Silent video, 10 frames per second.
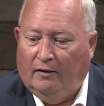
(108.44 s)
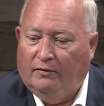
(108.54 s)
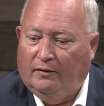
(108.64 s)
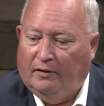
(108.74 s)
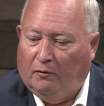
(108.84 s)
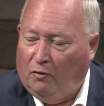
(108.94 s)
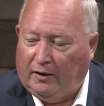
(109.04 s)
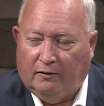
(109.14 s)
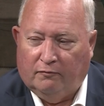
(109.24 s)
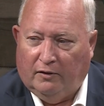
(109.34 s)
They're
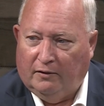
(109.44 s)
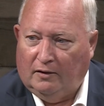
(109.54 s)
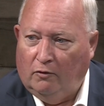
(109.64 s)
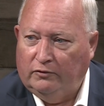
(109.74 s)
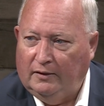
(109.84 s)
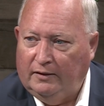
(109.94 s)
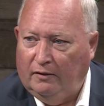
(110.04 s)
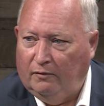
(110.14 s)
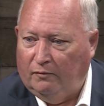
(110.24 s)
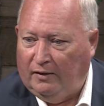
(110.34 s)
working very closely
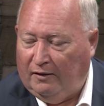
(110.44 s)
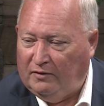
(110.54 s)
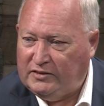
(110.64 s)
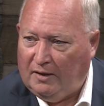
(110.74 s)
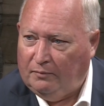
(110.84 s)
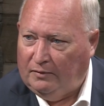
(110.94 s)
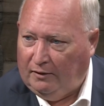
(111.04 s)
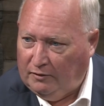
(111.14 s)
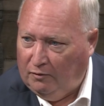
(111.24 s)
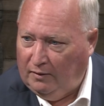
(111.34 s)
with every step of they're
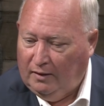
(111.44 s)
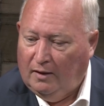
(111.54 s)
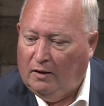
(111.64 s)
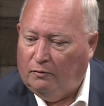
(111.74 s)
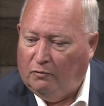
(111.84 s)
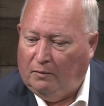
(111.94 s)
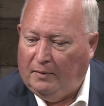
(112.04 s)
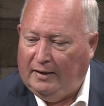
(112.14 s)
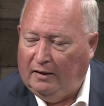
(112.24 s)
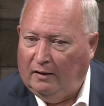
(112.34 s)
doing. We're
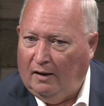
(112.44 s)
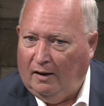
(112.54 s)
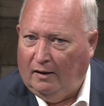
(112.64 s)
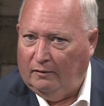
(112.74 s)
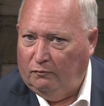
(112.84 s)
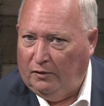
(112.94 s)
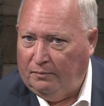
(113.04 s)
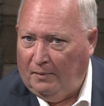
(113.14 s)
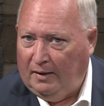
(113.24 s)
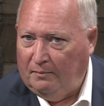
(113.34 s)
meeting with
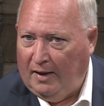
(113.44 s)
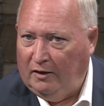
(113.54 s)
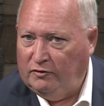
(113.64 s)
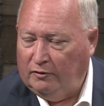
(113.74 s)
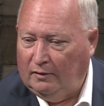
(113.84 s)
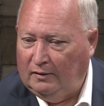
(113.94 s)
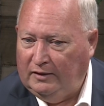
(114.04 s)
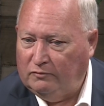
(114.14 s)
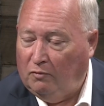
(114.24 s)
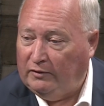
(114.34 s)
my manager at
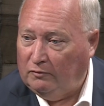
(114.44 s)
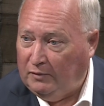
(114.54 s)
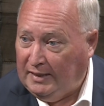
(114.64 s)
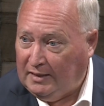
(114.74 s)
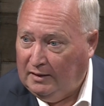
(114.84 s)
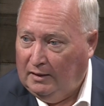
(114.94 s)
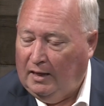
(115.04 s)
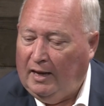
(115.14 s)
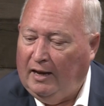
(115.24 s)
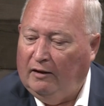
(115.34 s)
least once a week,
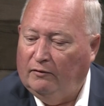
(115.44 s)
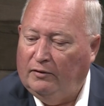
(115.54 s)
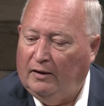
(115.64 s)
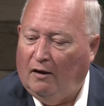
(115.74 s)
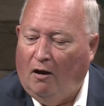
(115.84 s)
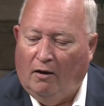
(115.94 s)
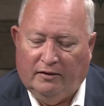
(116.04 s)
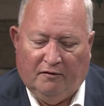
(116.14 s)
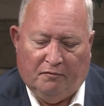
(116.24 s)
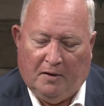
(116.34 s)
and the
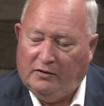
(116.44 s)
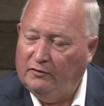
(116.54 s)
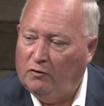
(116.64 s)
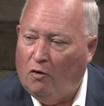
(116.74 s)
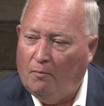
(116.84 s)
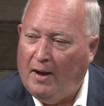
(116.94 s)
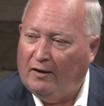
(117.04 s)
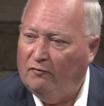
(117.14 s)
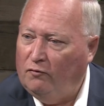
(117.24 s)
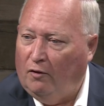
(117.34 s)
information is going back
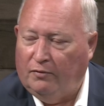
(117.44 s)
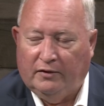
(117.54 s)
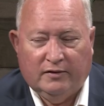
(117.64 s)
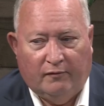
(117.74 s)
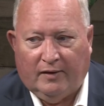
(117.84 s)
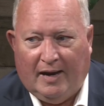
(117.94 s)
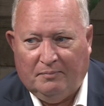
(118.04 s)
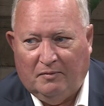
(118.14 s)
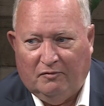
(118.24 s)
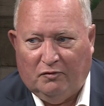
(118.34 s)
and forth. This never
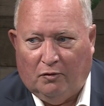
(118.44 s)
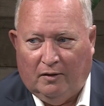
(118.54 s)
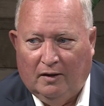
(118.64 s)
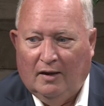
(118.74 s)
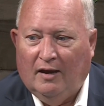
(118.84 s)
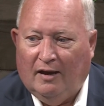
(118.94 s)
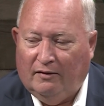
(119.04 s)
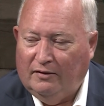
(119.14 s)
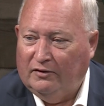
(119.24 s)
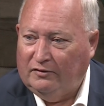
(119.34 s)
happened before,
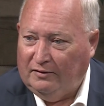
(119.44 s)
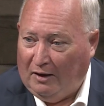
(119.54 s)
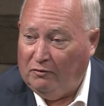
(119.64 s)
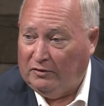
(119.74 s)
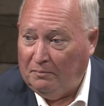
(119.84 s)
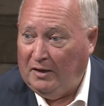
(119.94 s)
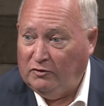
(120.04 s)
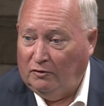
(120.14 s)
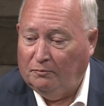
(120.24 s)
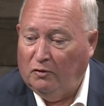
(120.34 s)
and that was a
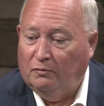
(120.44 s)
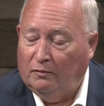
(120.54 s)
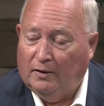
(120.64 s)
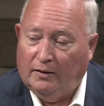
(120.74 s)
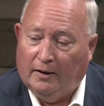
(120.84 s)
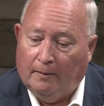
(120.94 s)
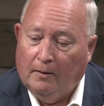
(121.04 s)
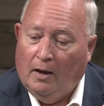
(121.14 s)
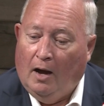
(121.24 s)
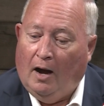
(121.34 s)
major improvement right there.
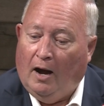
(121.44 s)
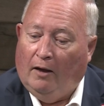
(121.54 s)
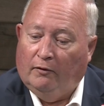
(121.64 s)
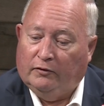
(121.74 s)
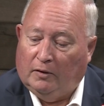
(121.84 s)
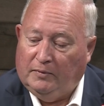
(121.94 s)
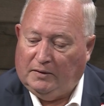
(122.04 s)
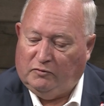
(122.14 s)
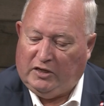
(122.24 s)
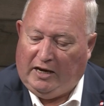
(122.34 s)
There's going to be
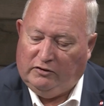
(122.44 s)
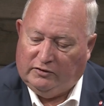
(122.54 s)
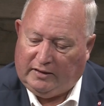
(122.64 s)
some changes